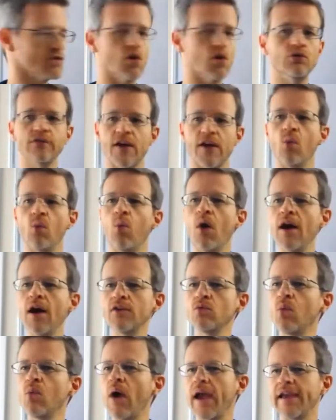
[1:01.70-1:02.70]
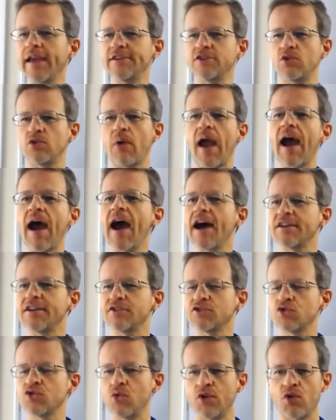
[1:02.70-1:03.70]
only one way to add
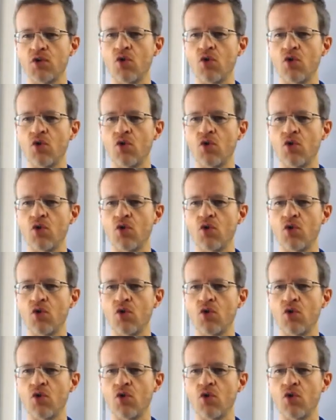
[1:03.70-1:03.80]
to an